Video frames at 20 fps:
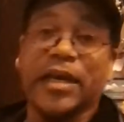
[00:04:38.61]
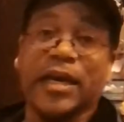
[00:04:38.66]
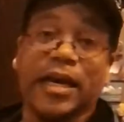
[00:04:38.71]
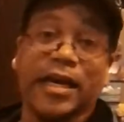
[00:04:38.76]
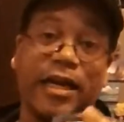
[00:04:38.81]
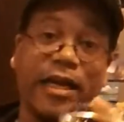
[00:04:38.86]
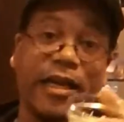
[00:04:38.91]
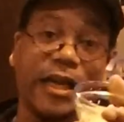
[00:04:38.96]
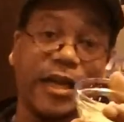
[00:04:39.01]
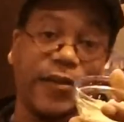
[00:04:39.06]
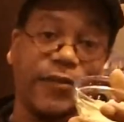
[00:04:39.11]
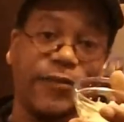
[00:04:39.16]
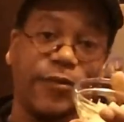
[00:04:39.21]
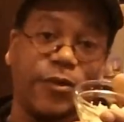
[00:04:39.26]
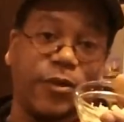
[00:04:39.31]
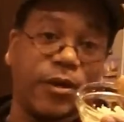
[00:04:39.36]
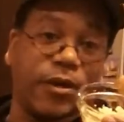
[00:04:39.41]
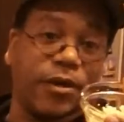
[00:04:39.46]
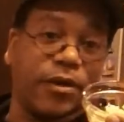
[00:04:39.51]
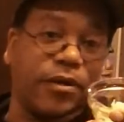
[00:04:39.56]
I got like
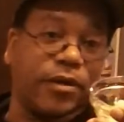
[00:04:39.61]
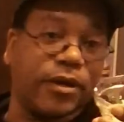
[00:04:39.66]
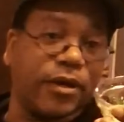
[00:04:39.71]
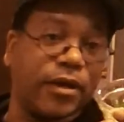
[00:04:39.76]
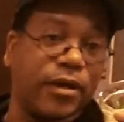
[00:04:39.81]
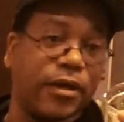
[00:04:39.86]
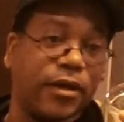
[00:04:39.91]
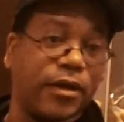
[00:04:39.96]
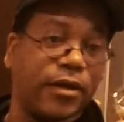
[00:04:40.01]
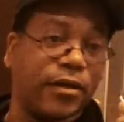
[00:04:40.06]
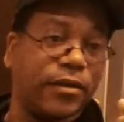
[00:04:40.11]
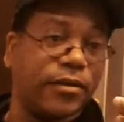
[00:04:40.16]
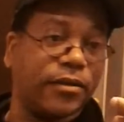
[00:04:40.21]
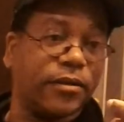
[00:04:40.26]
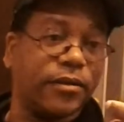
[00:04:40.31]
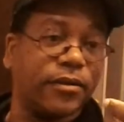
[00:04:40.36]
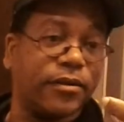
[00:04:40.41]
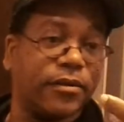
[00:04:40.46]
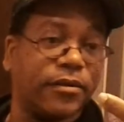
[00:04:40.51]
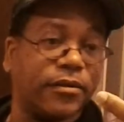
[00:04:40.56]
four uh,
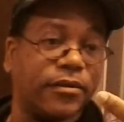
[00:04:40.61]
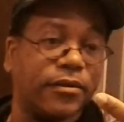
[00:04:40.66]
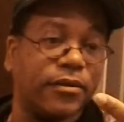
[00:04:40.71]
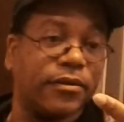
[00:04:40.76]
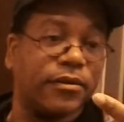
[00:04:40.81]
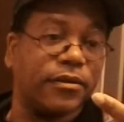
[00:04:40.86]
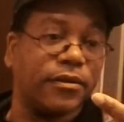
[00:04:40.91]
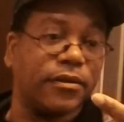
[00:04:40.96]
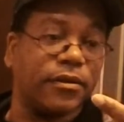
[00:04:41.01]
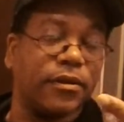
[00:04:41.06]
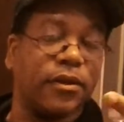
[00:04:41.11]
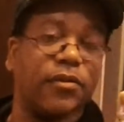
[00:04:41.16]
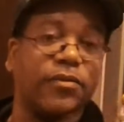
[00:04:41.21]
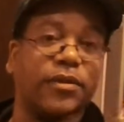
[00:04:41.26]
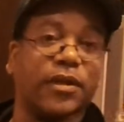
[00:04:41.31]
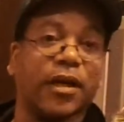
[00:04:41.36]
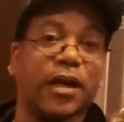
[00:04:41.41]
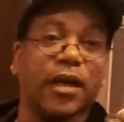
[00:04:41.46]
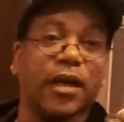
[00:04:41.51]
cloves of